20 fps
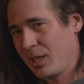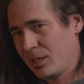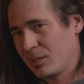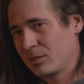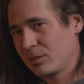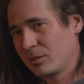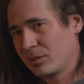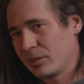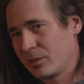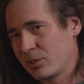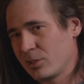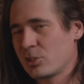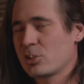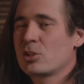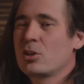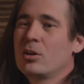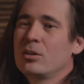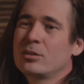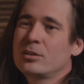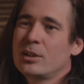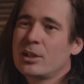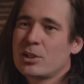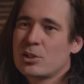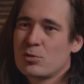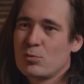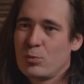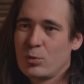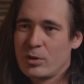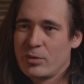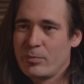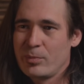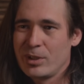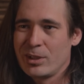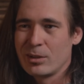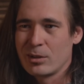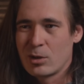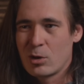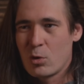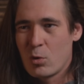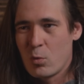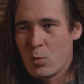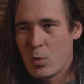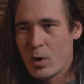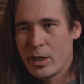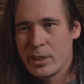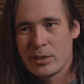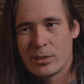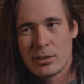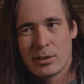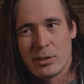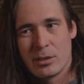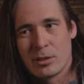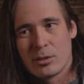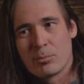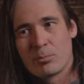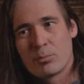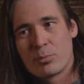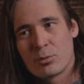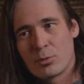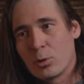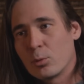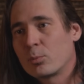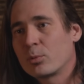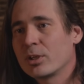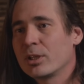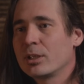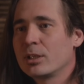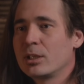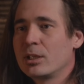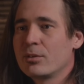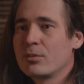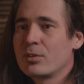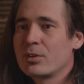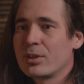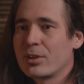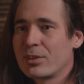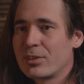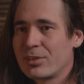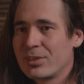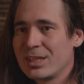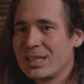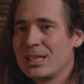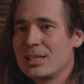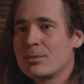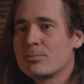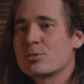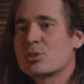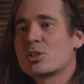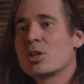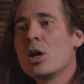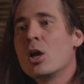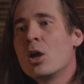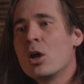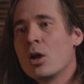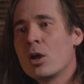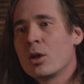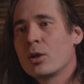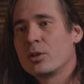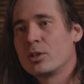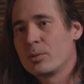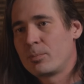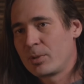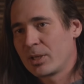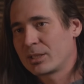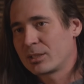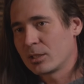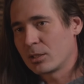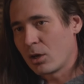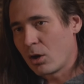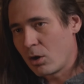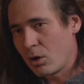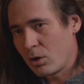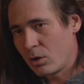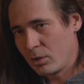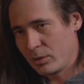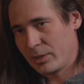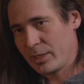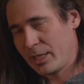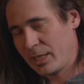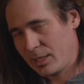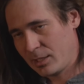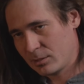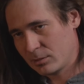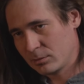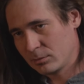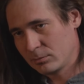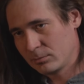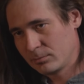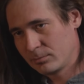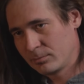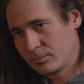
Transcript: handle in this context would have been quite inappropriate given the themes depicted on the handle.